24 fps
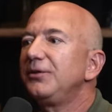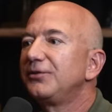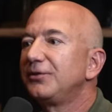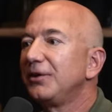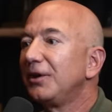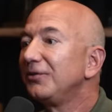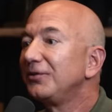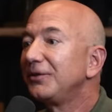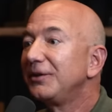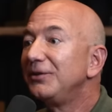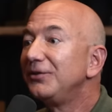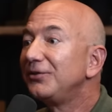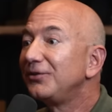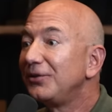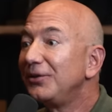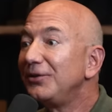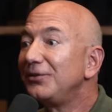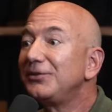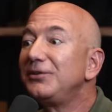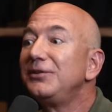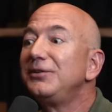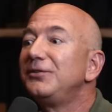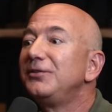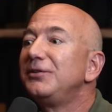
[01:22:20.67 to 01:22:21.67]

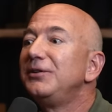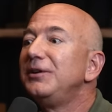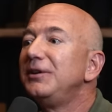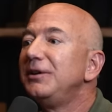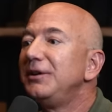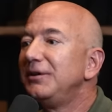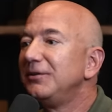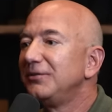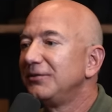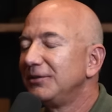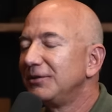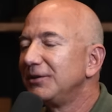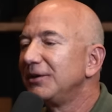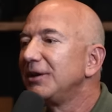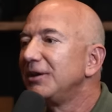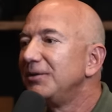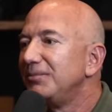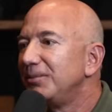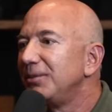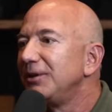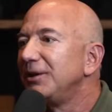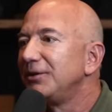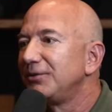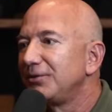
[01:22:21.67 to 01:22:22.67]
Self-consistency even
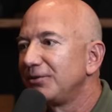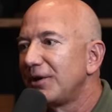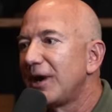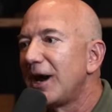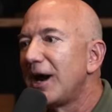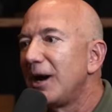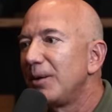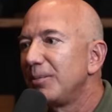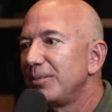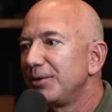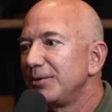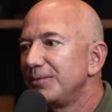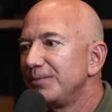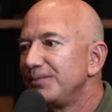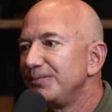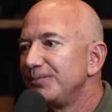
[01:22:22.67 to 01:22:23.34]
can be a trap.